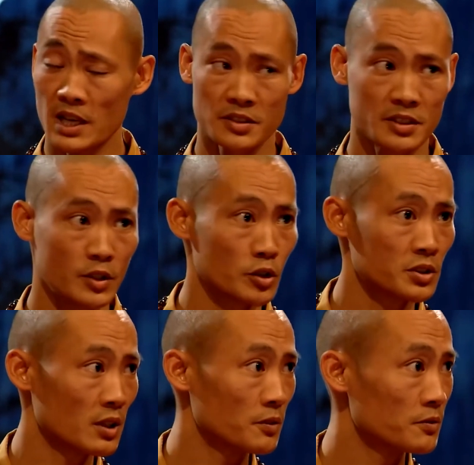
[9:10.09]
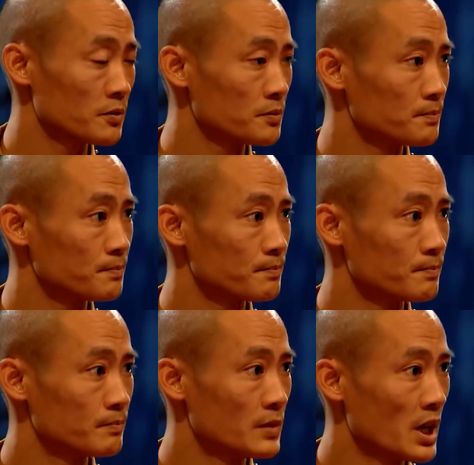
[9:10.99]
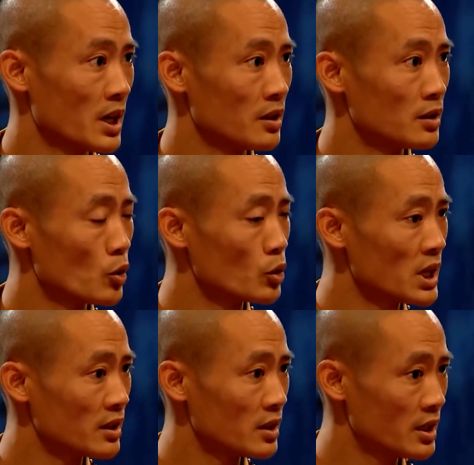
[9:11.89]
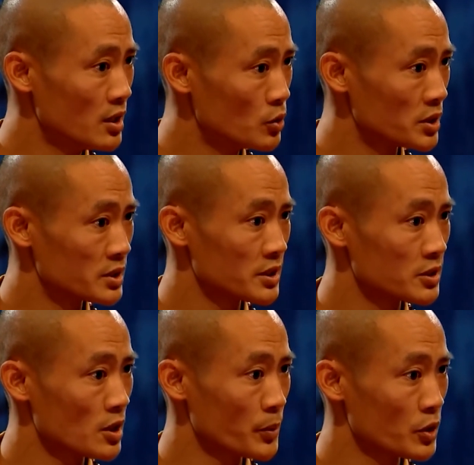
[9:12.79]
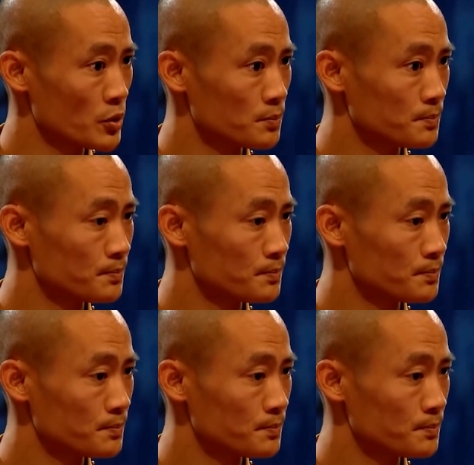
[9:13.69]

master yourself. And don't let the hindrances stop you.